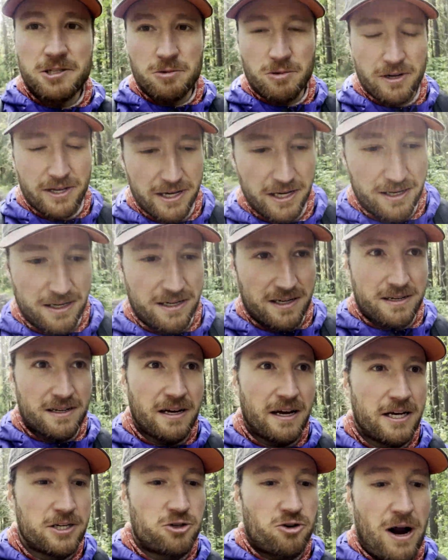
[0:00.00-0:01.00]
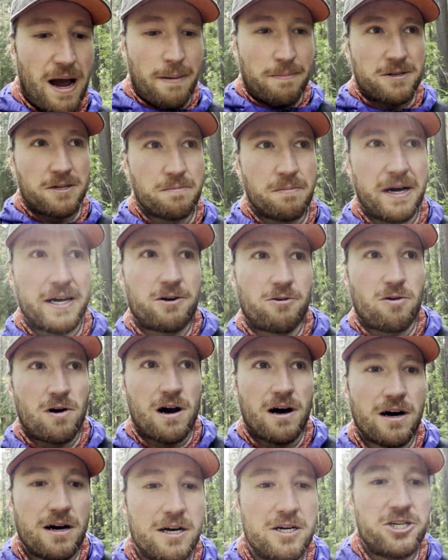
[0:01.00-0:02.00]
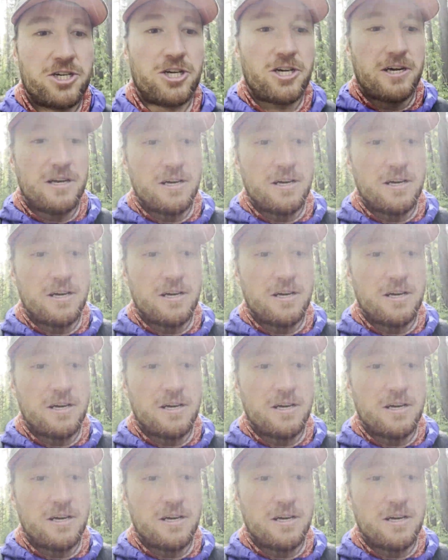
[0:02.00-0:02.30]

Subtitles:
will get trapped in my garage.